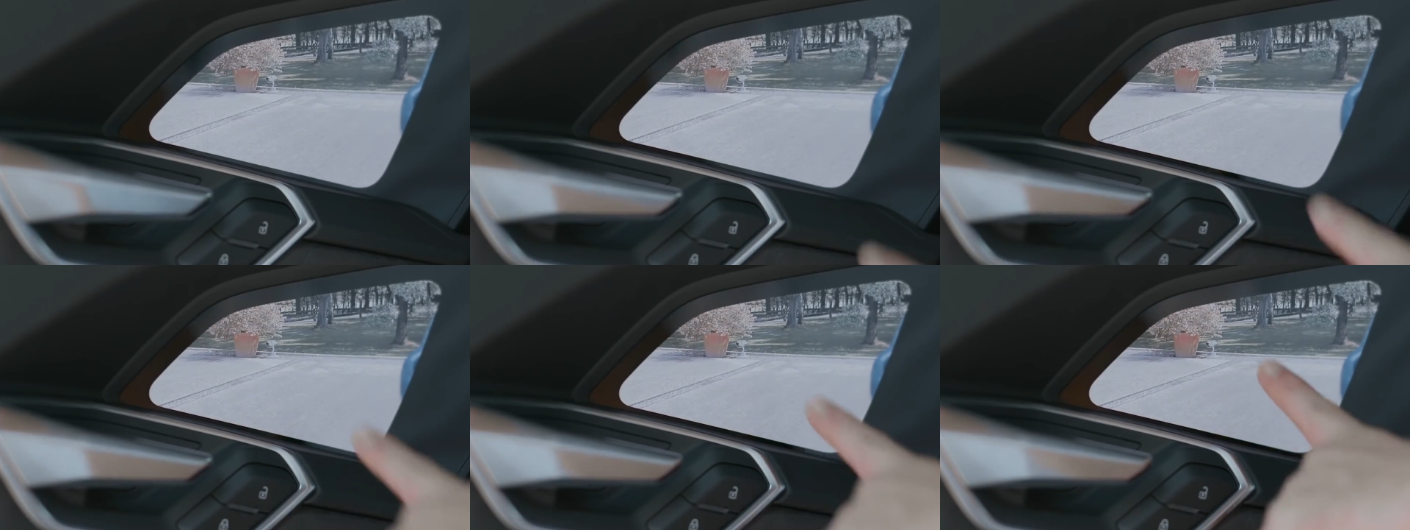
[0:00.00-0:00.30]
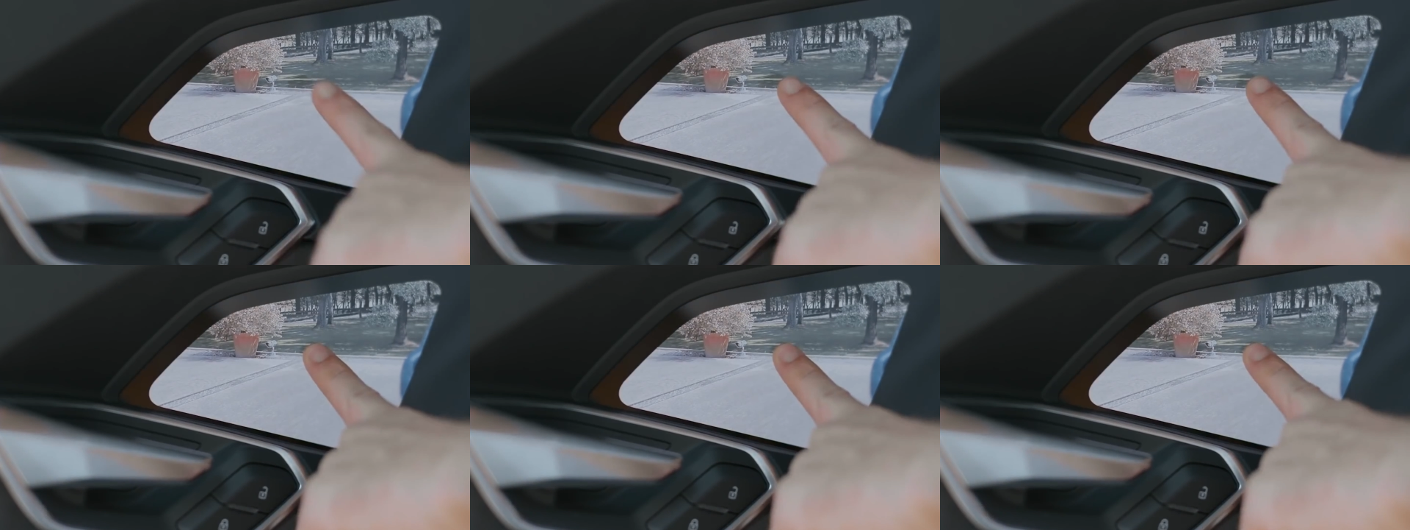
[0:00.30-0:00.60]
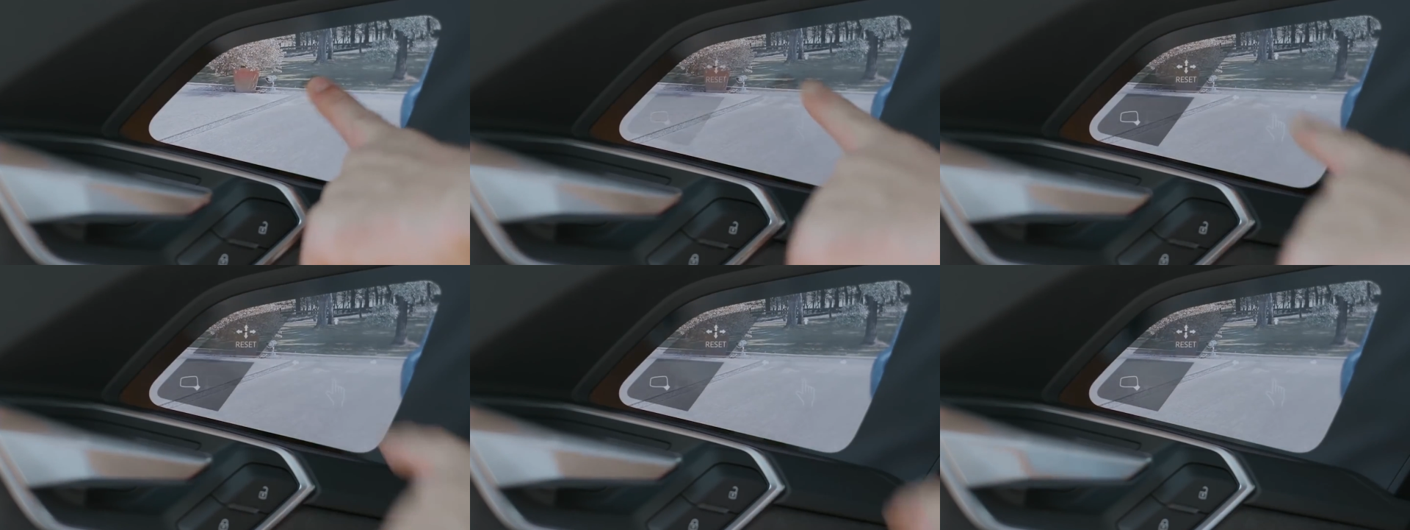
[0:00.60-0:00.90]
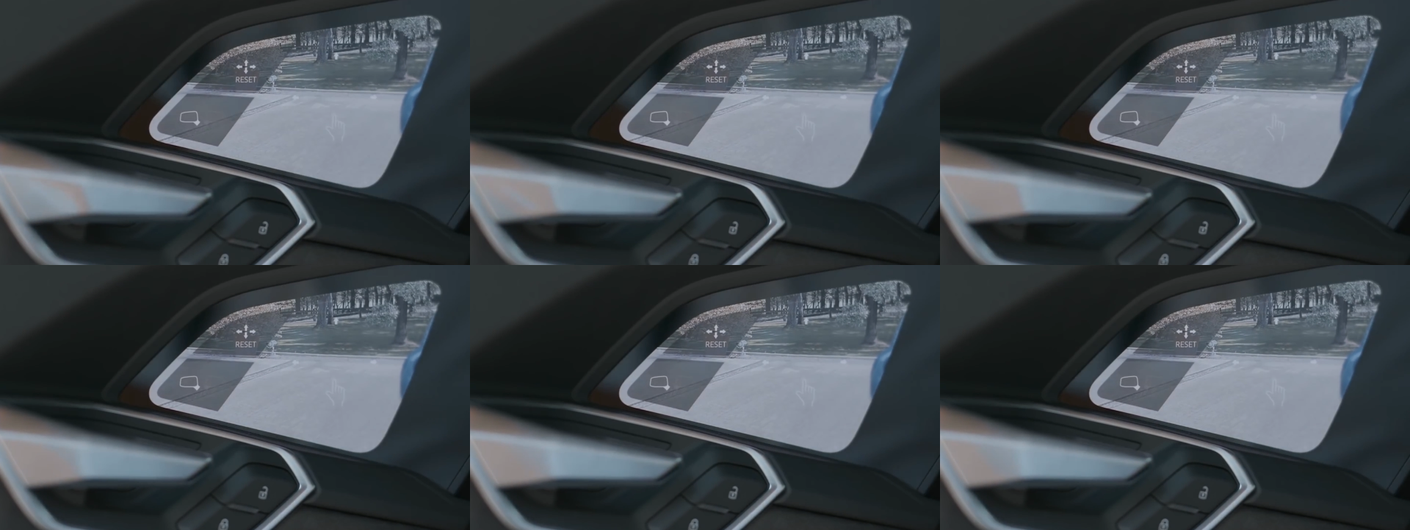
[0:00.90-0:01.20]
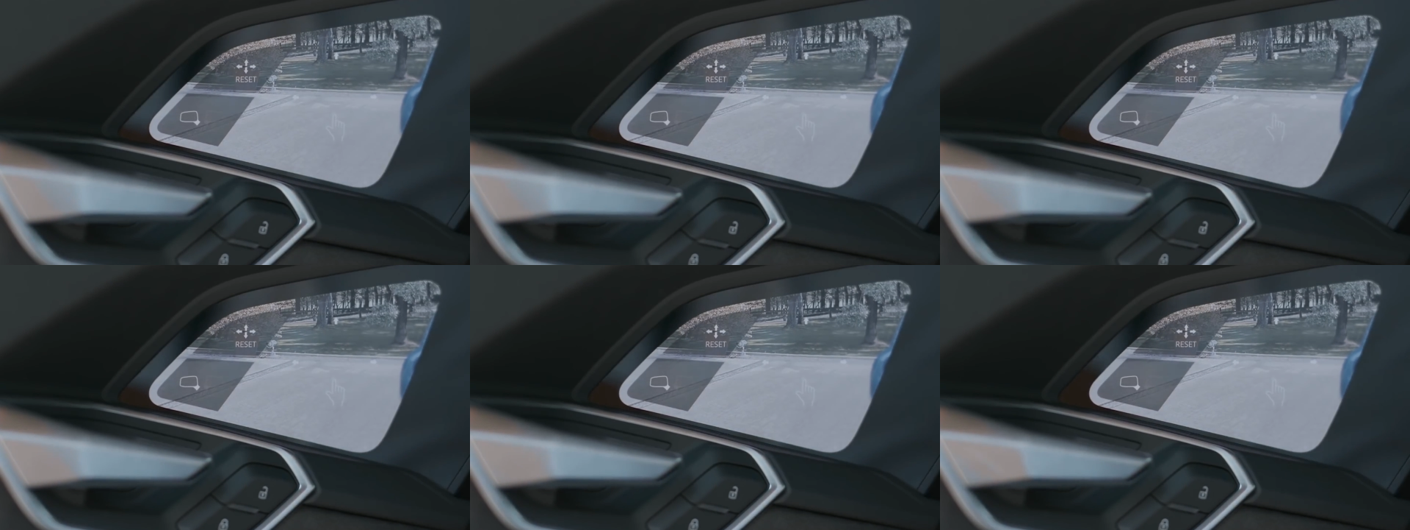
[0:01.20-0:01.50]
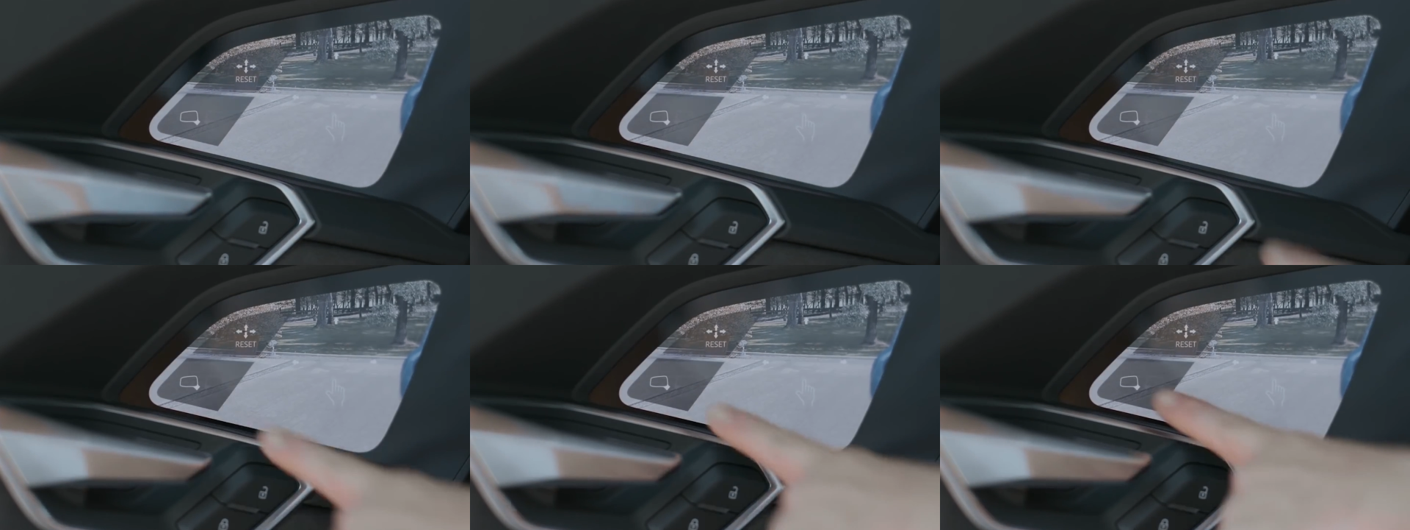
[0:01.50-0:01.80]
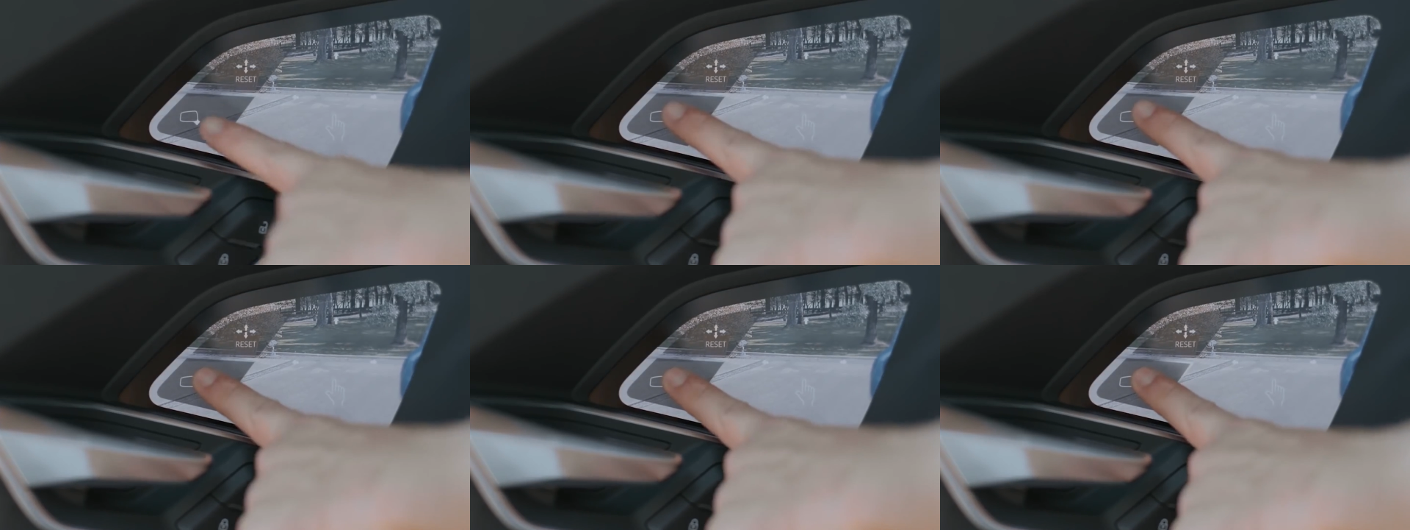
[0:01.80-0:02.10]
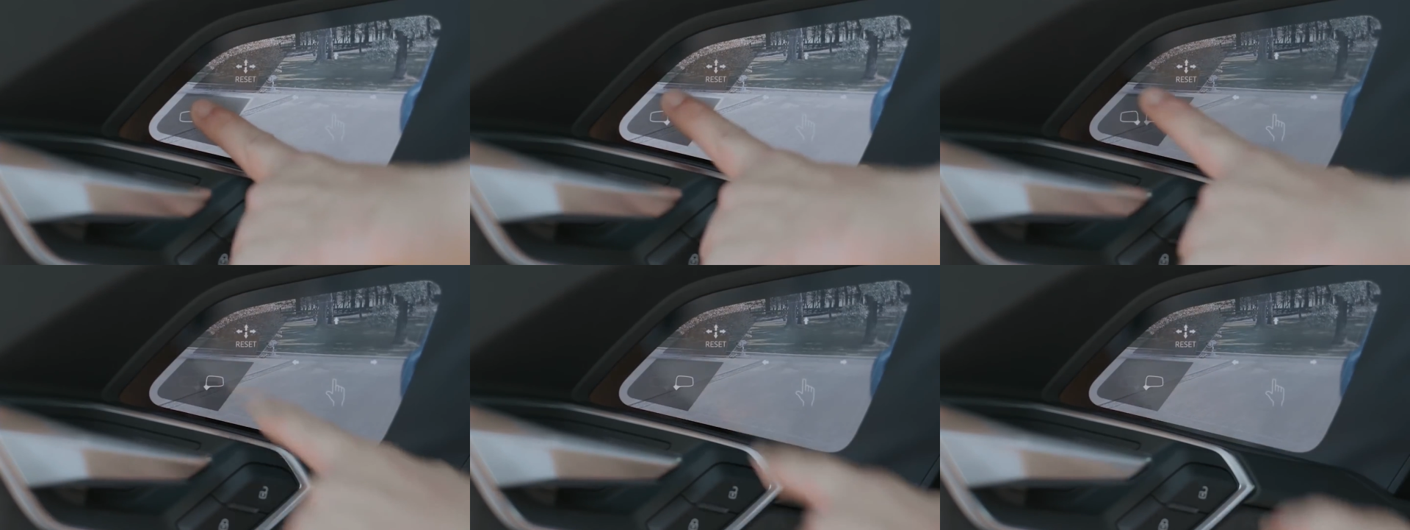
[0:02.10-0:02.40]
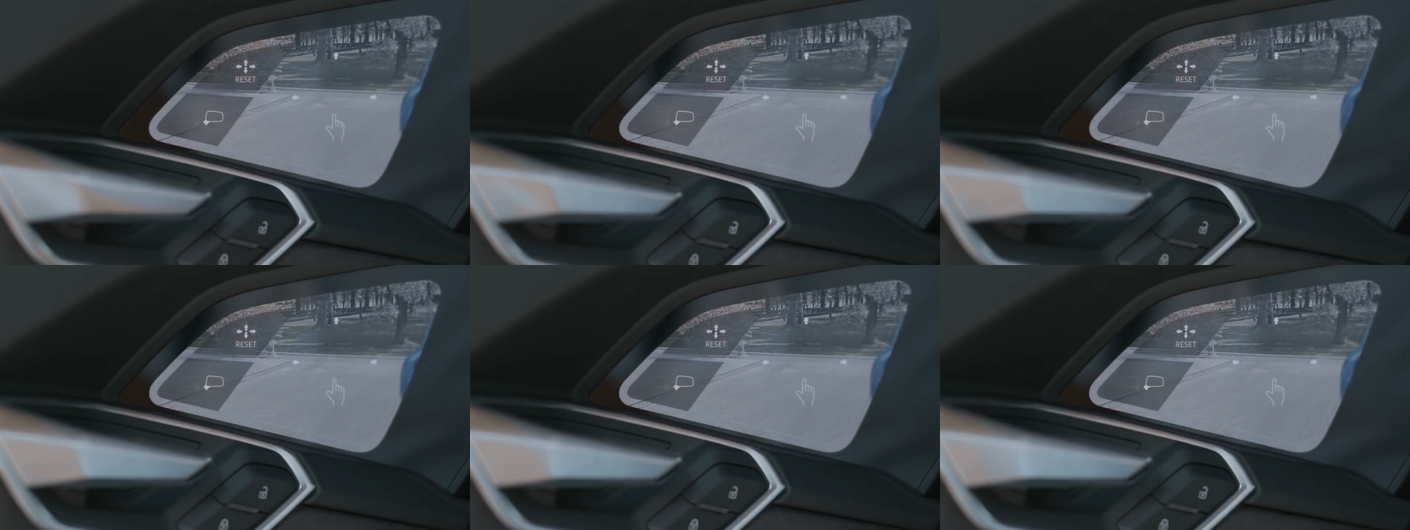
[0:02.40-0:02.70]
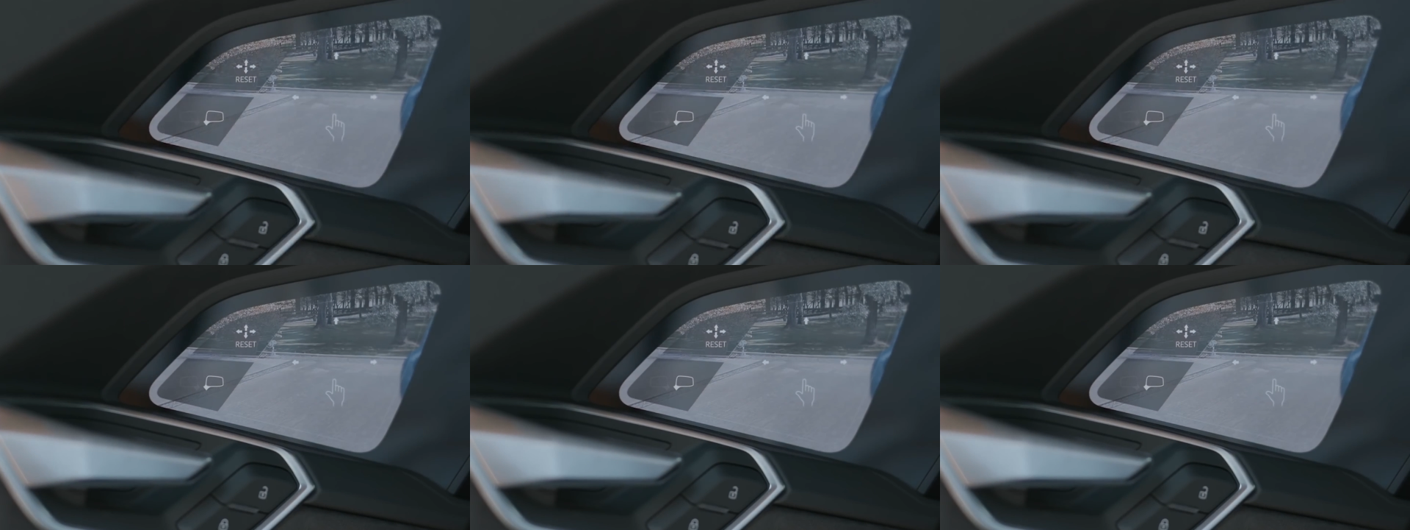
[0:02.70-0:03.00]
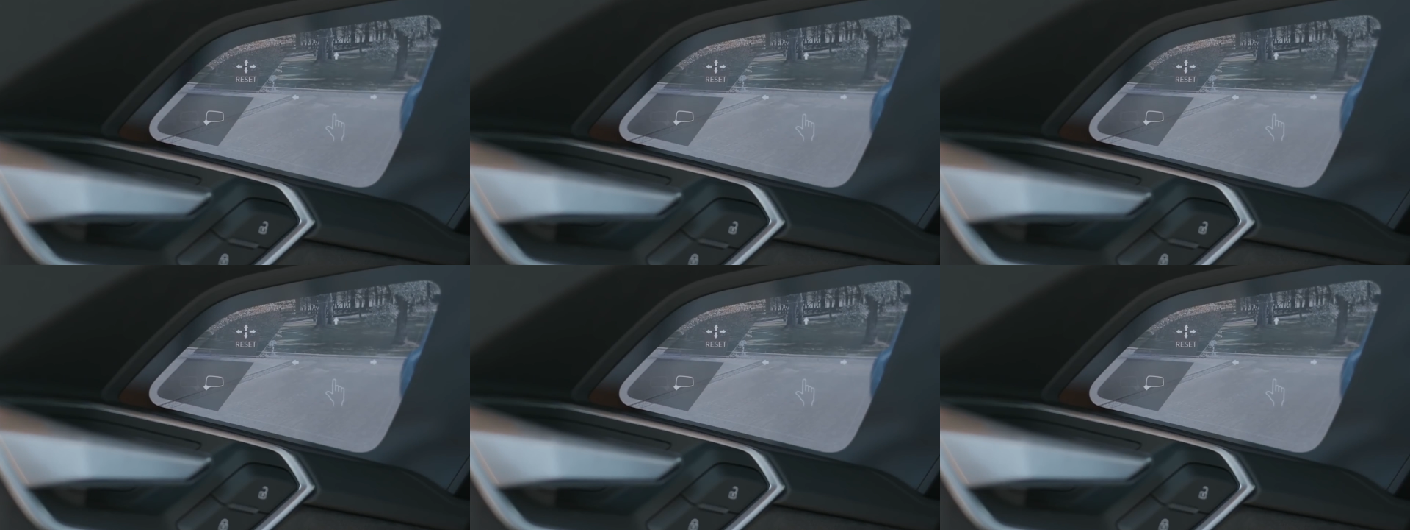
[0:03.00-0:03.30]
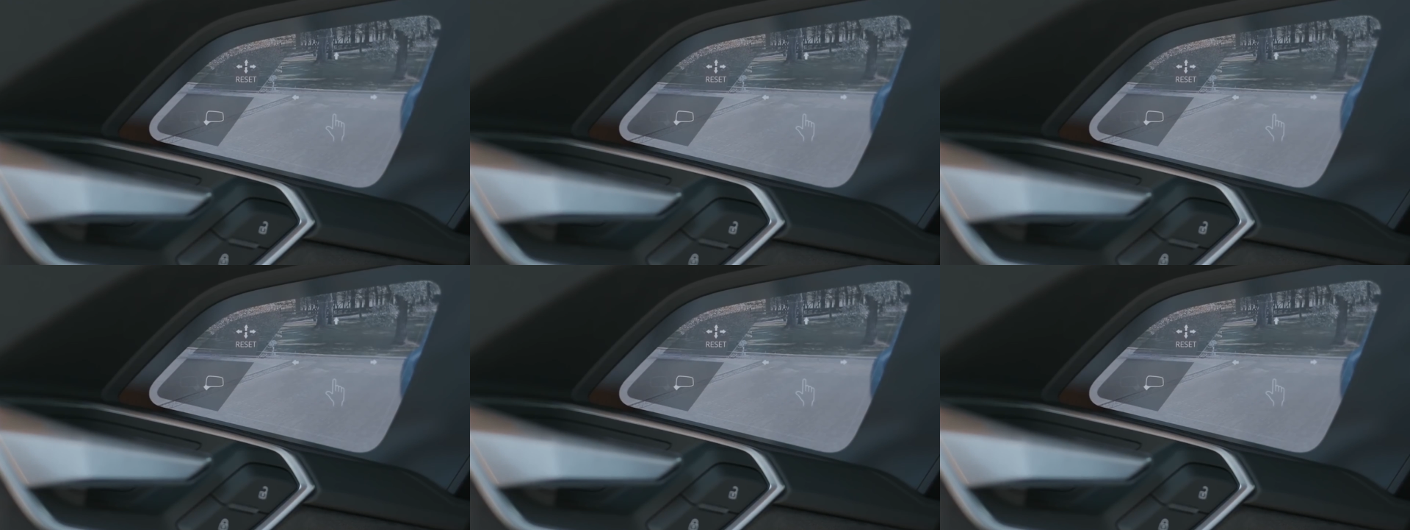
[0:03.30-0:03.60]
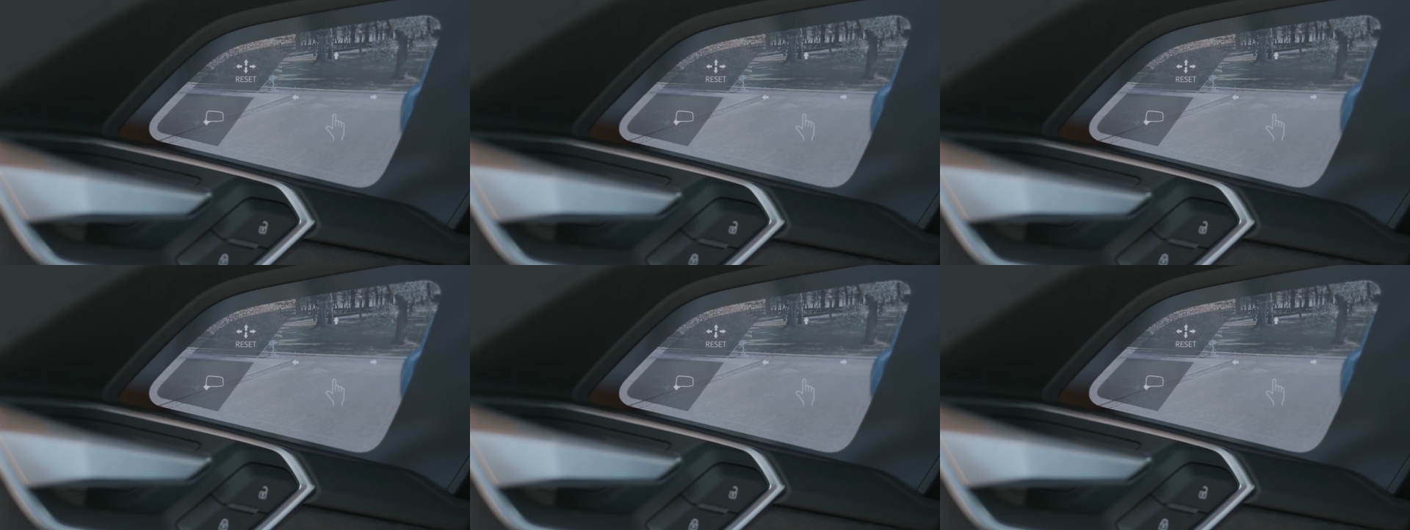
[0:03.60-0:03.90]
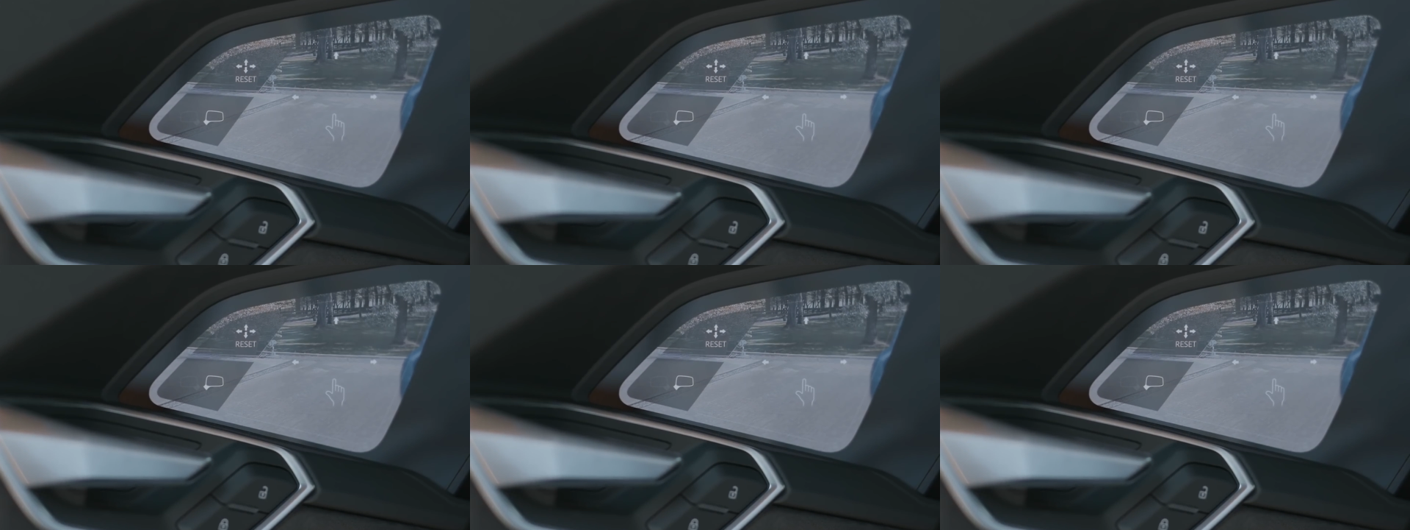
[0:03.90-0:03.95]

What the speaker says: Nobody's mouth can be seen.